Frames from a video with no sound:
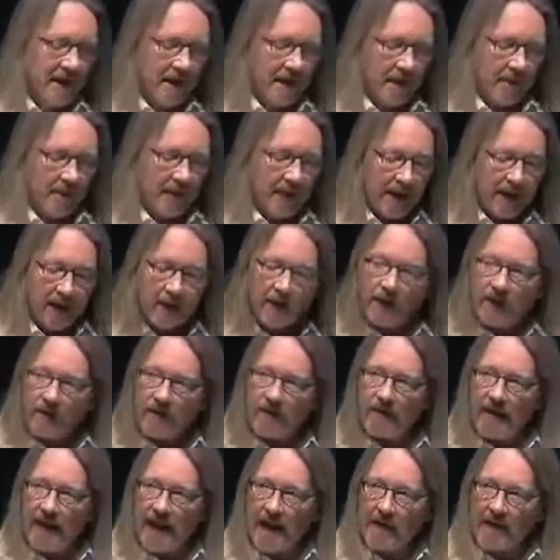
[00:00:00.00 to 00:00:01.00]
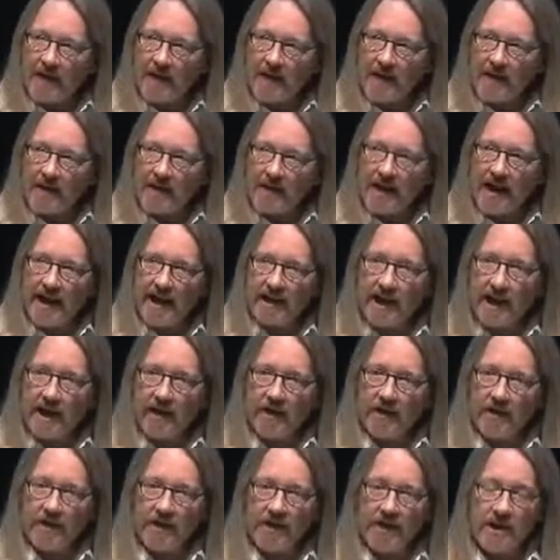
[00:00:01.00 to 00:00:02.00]
But it turns out that
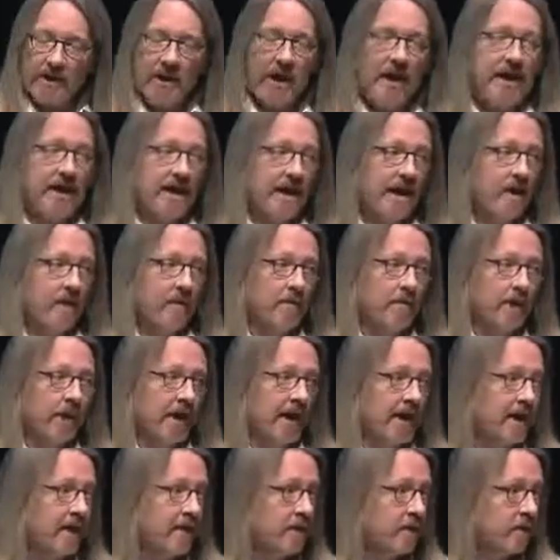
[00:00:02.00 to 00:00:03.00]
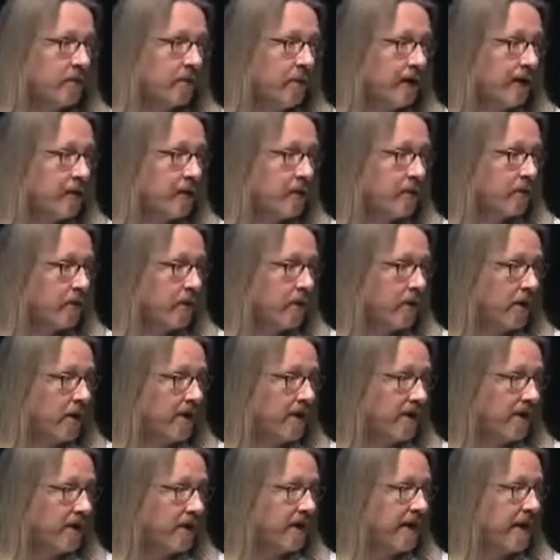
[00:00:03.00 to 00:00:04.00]
technologies like airplanes, which
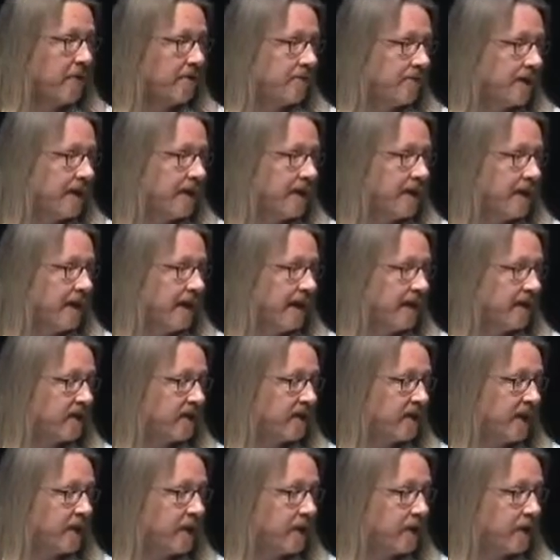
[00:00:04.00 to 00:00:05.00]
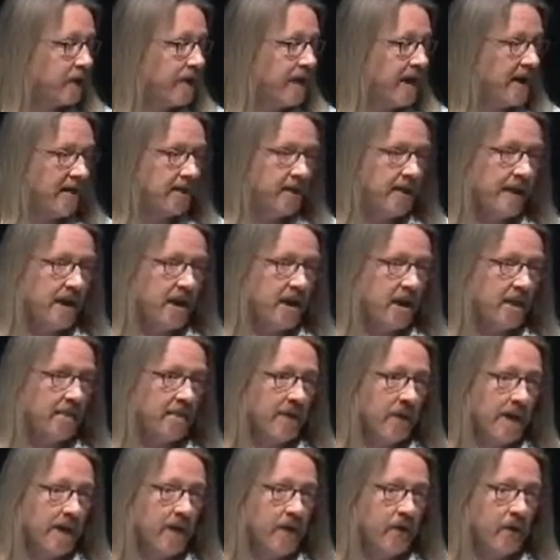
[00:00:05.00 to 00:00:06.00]
were developed in the last century, have
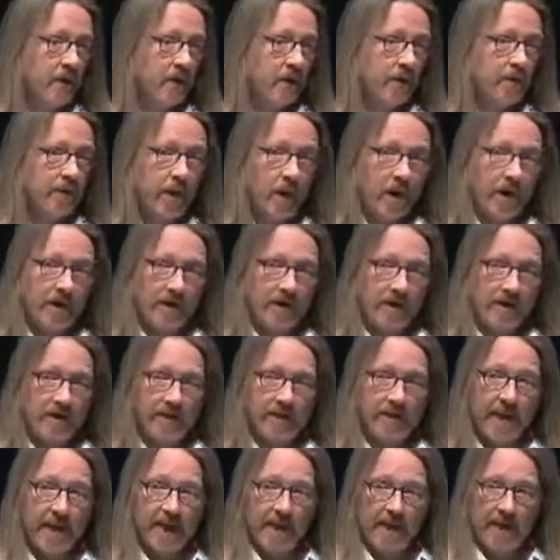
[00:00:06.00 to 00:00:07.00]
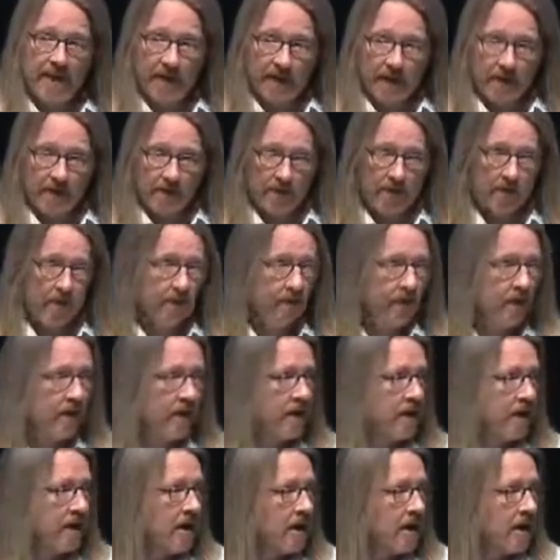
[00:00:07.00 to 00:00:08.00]
become integral parts of medicine.
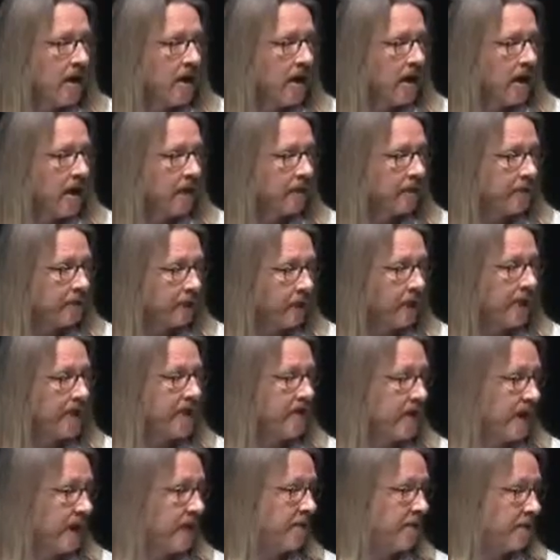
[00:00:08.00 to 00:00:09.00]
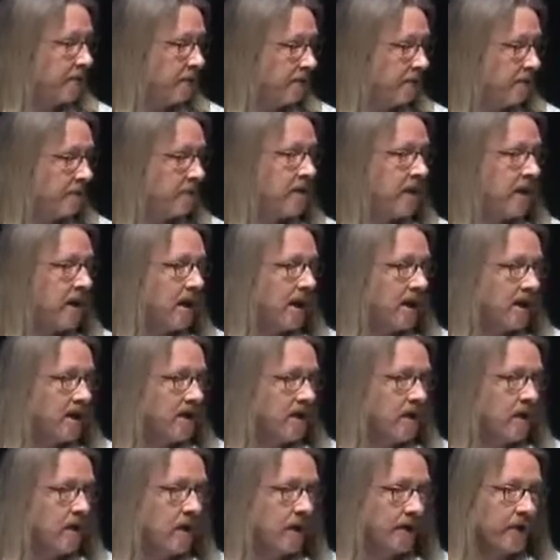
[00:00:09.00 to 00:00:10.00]
For example,
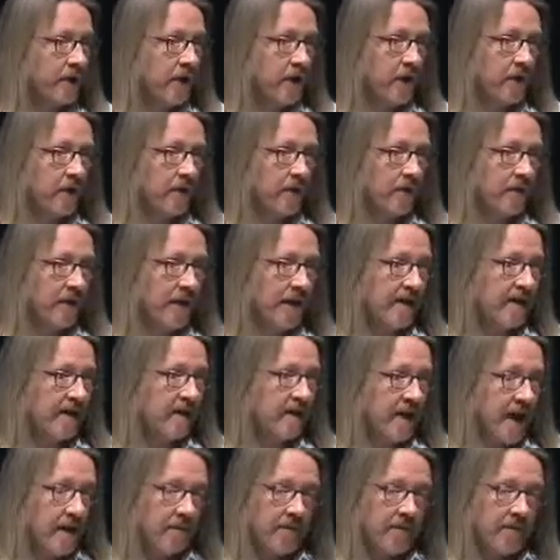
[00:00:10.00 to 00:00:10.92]
you all know that